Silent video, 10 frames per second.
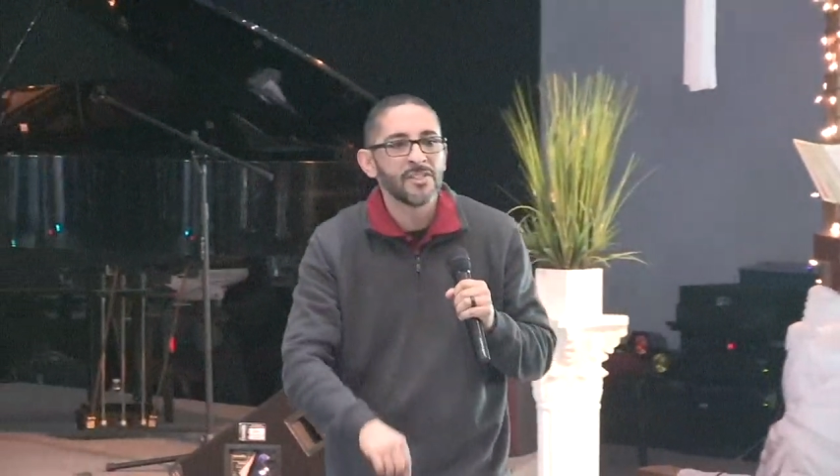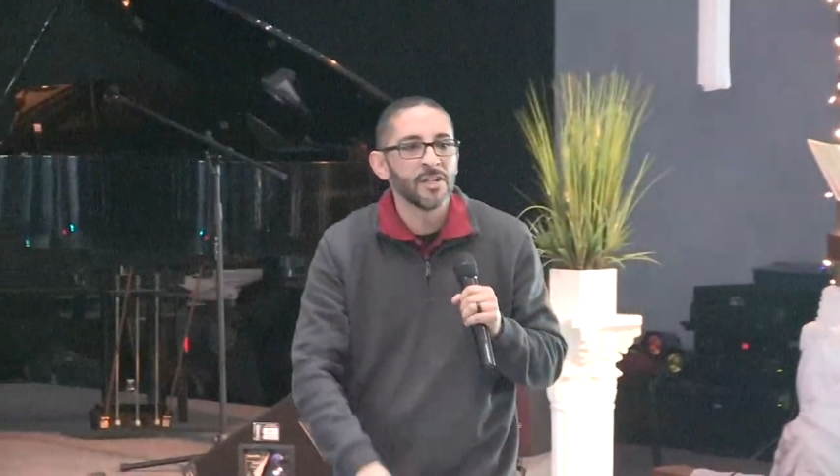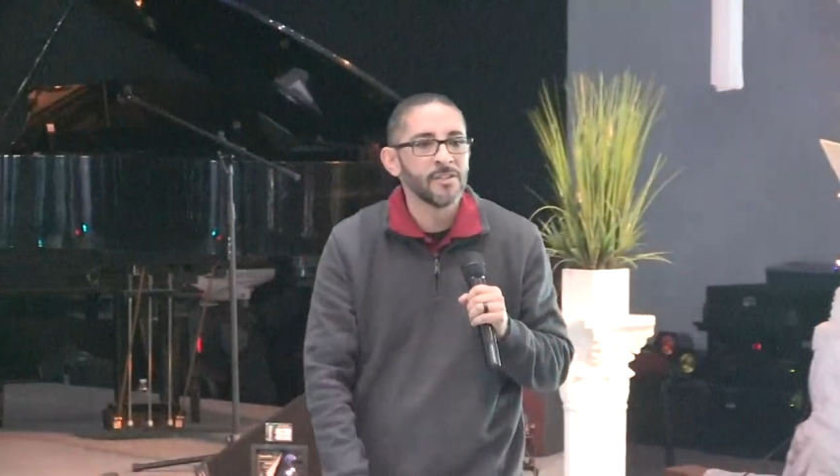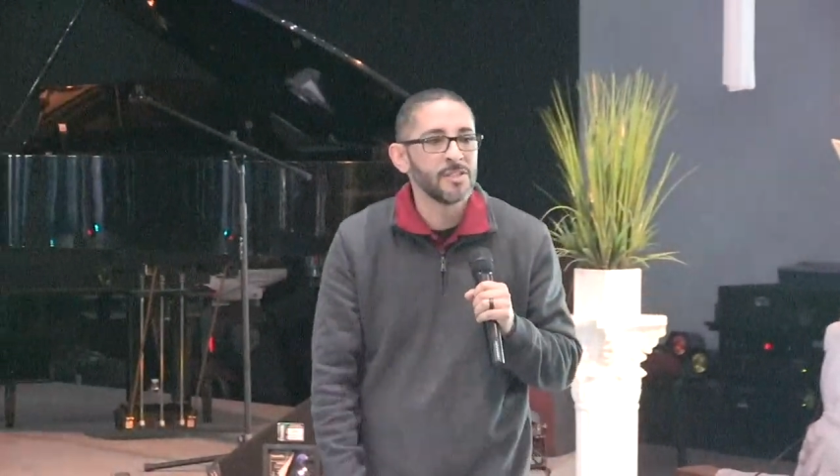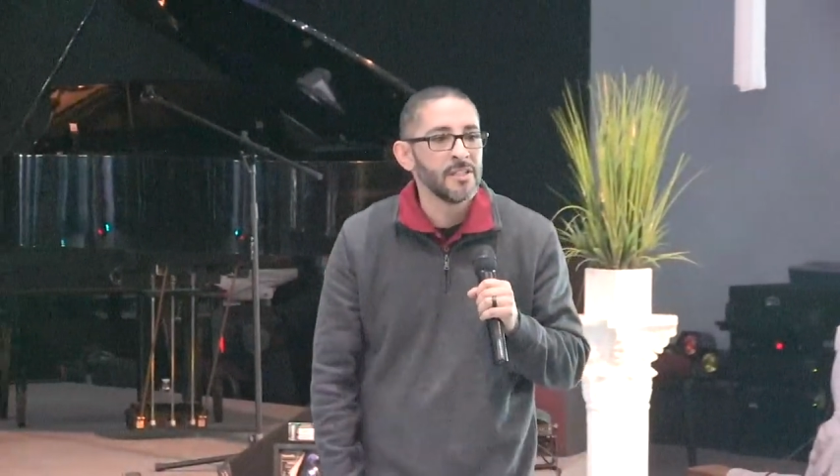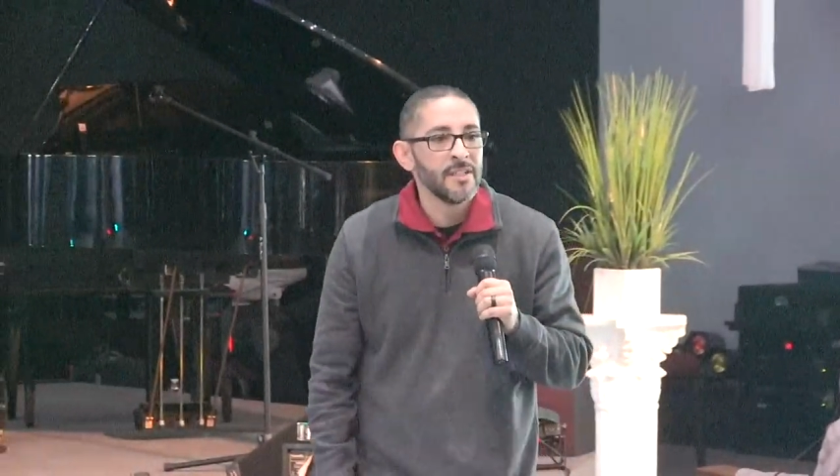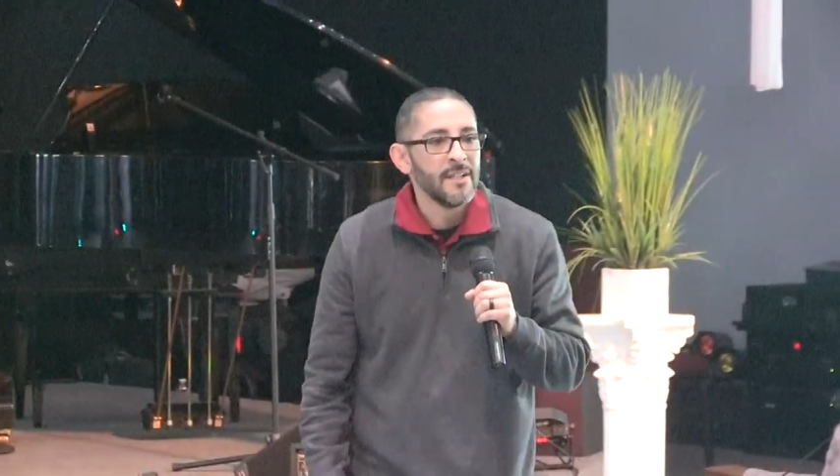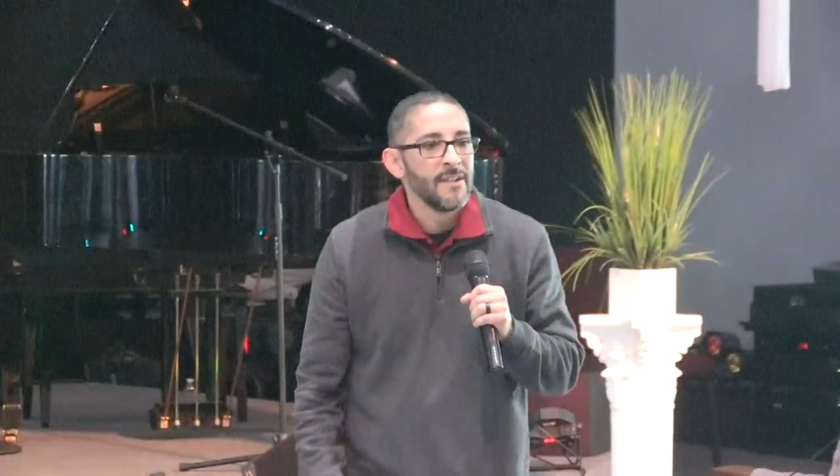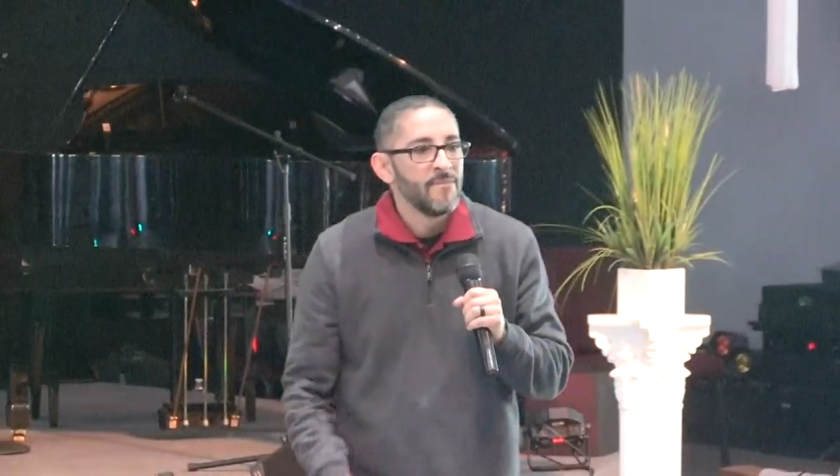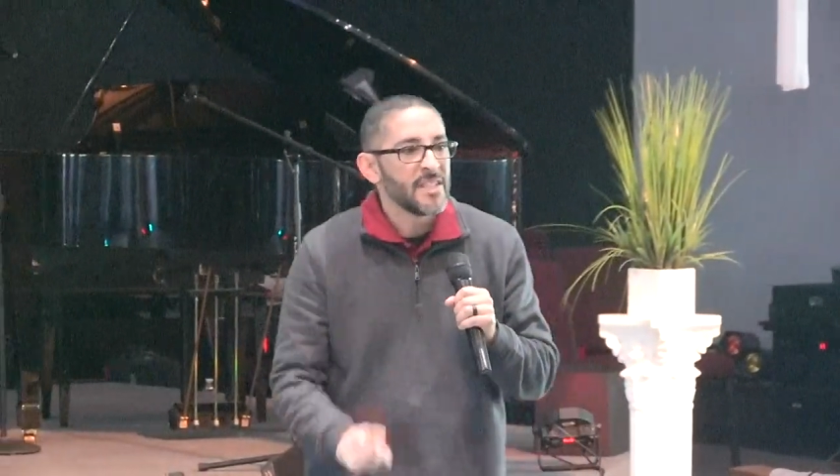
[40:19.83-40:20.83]
church.
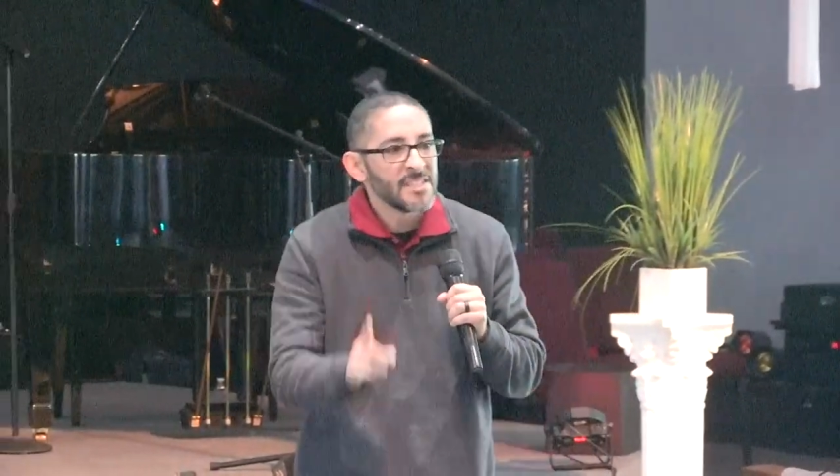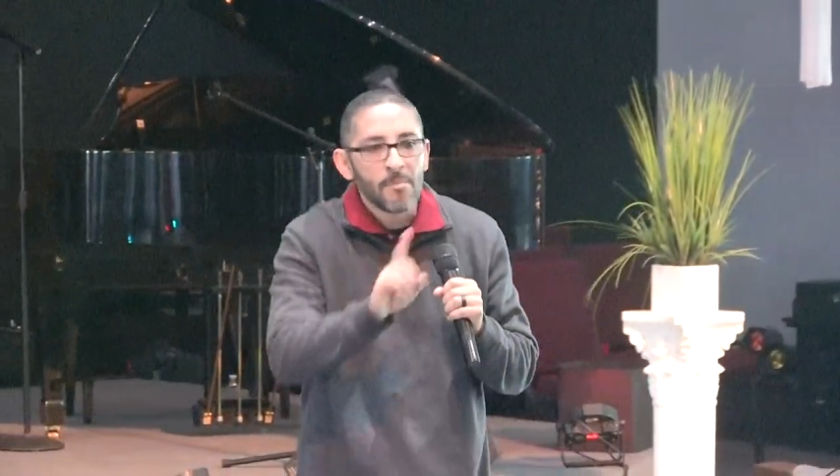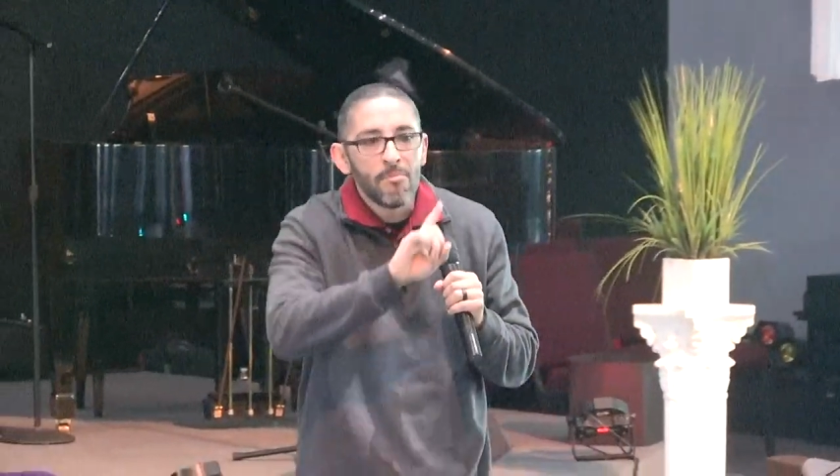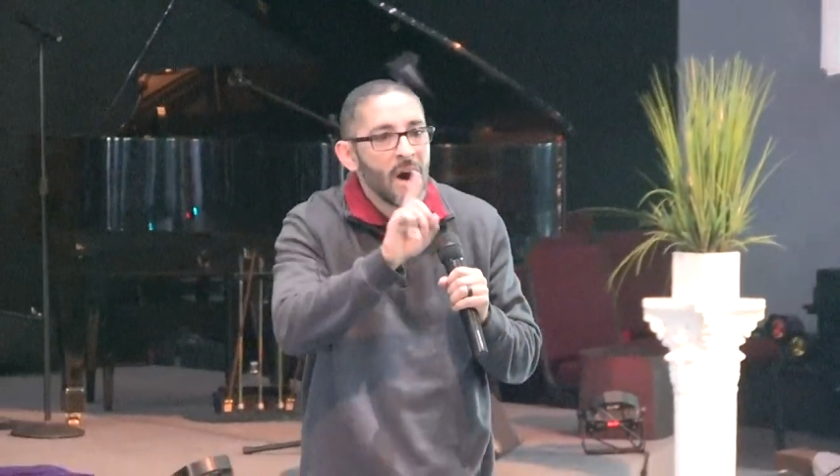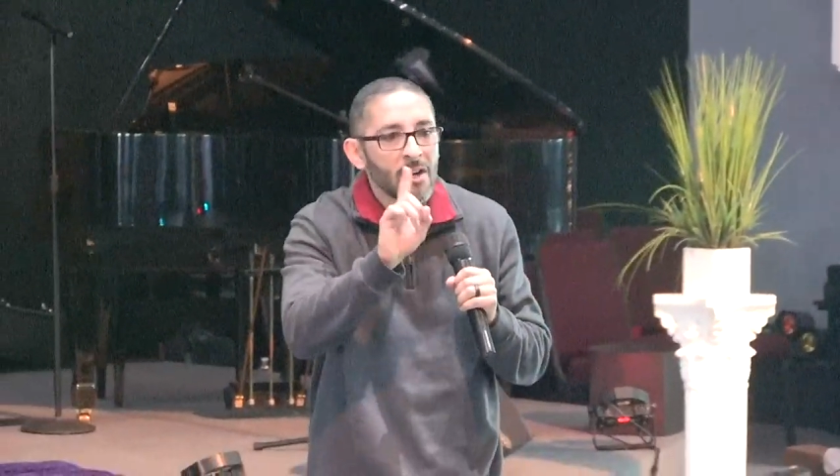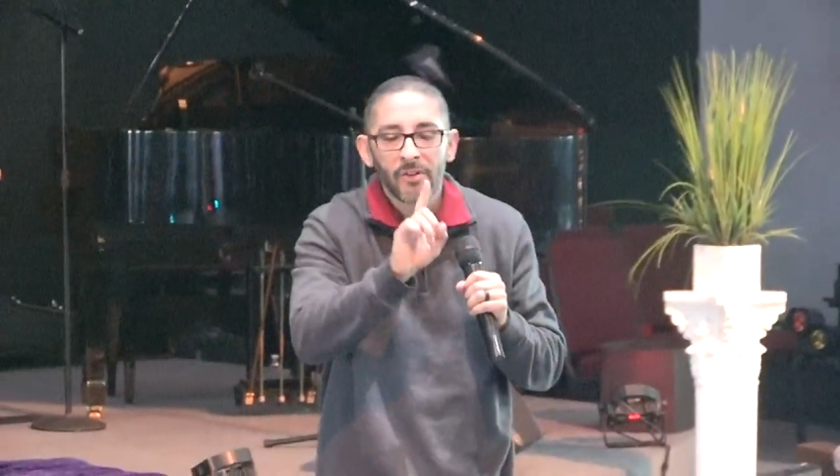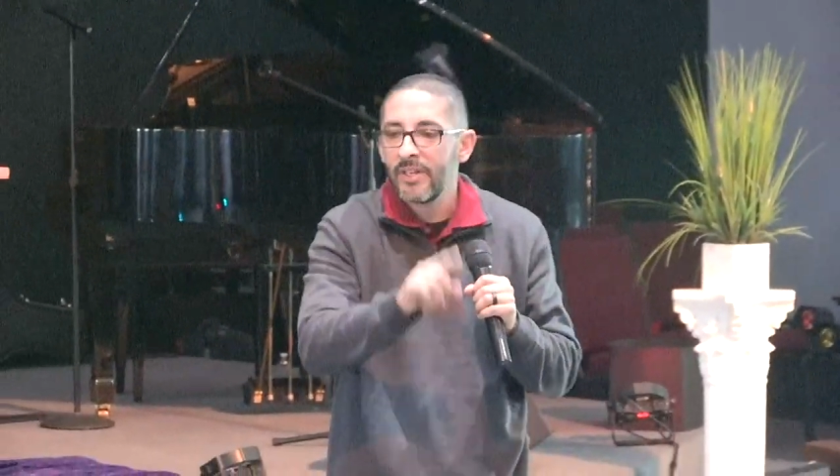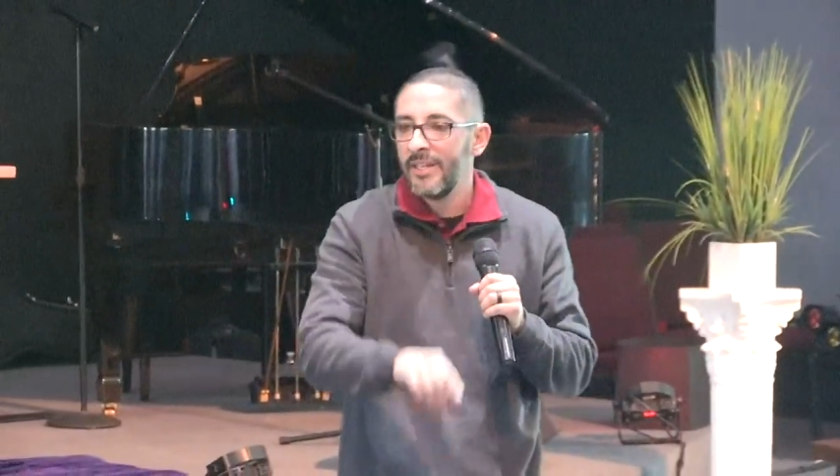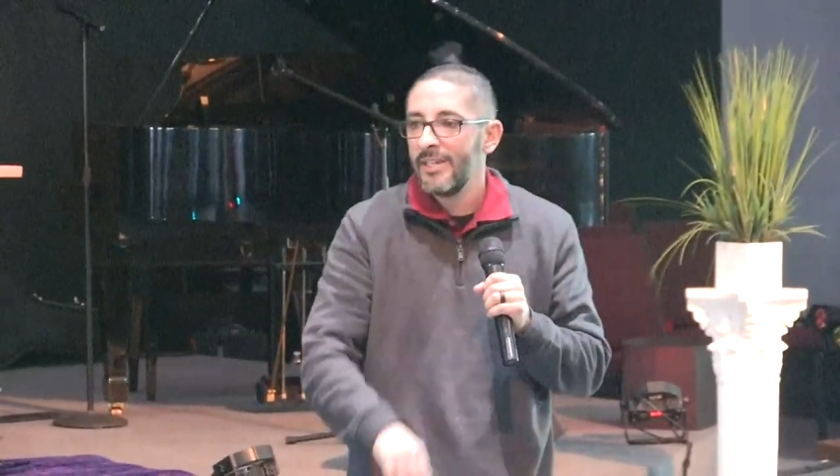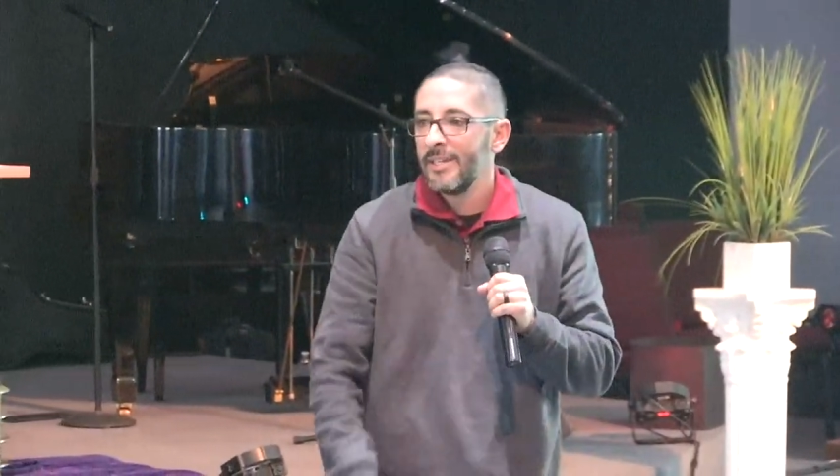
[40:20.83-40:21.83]
This is a mockery.